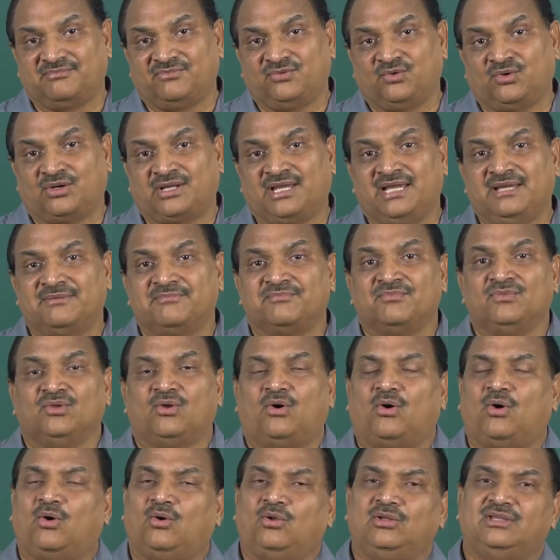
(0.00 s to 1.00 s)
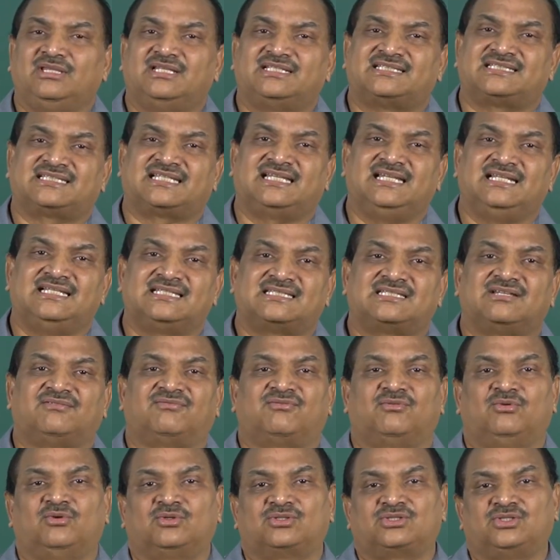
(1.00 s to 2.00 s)
Okay, all the skills,
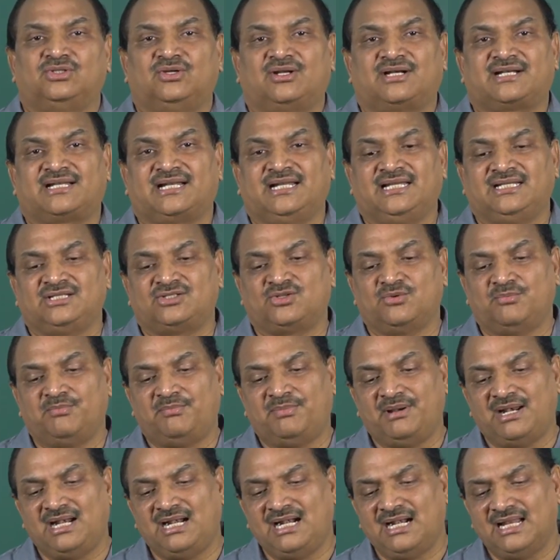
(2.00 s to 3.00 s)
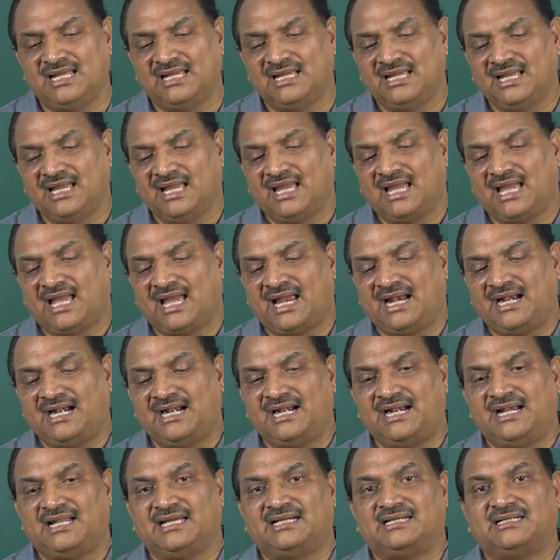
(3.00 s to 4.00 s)
of course, you are trying to build,
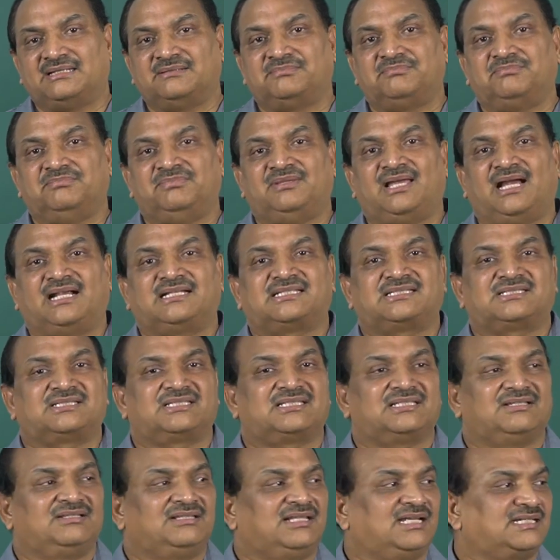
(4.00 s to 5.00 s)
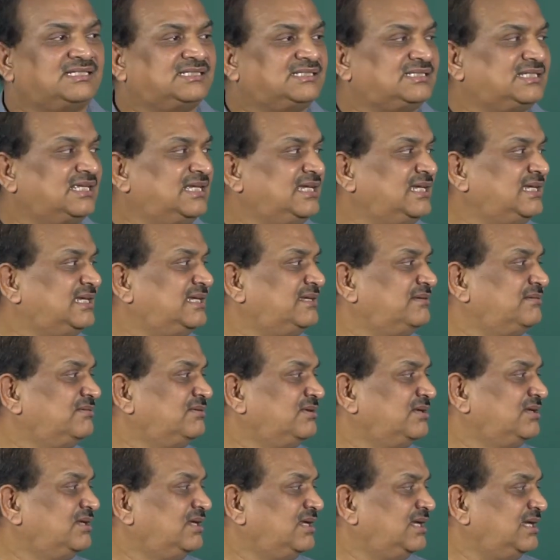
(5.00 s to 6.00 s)
and that's
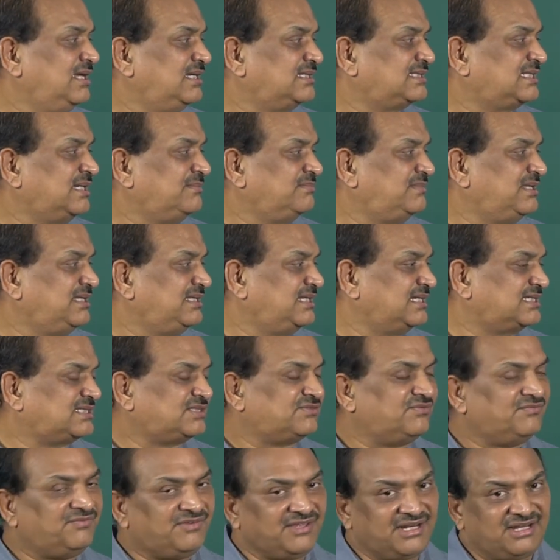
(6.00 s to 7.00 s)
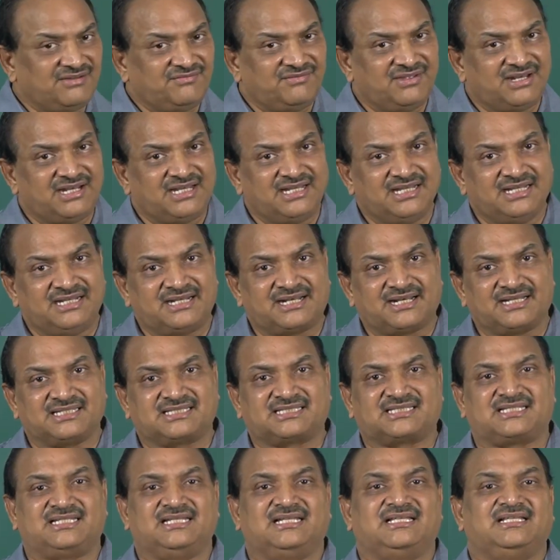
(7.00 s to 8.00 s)
something that's very, very
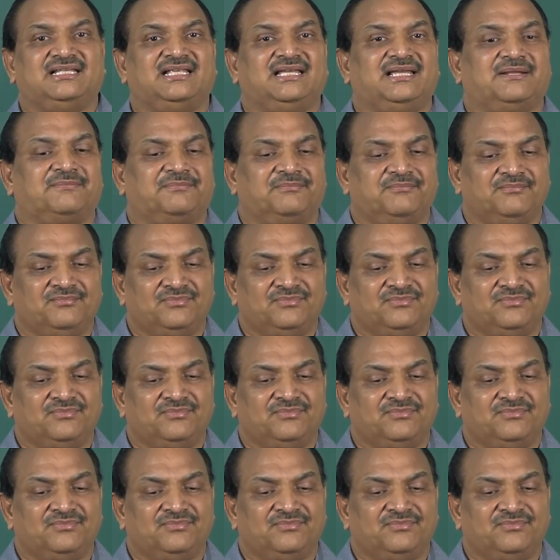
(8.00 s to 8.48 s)
interesting there.